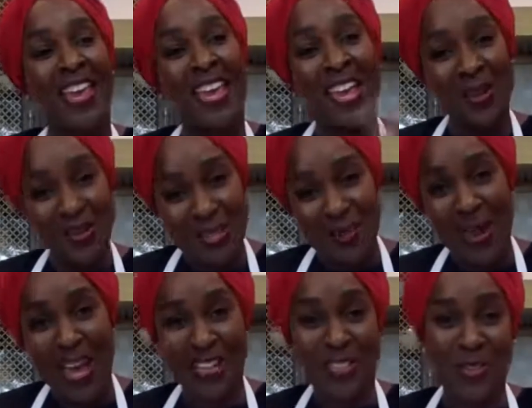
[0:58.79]
Here's the
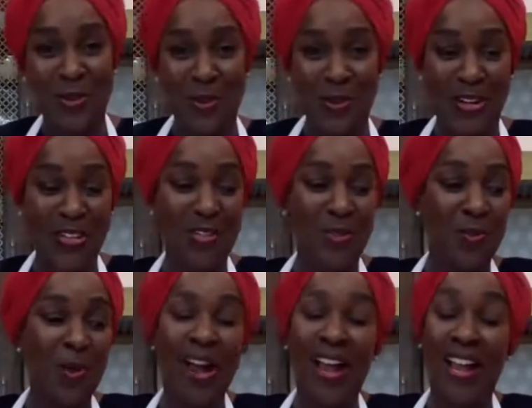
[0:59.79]
backstory to
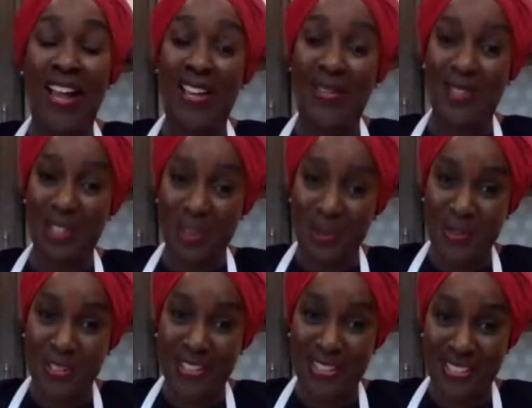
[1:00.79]
why I have
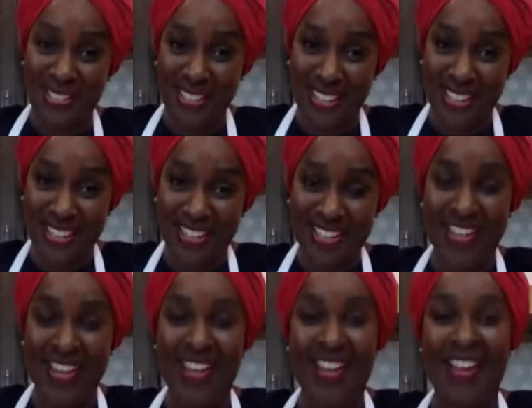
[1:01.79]
chosen this dish.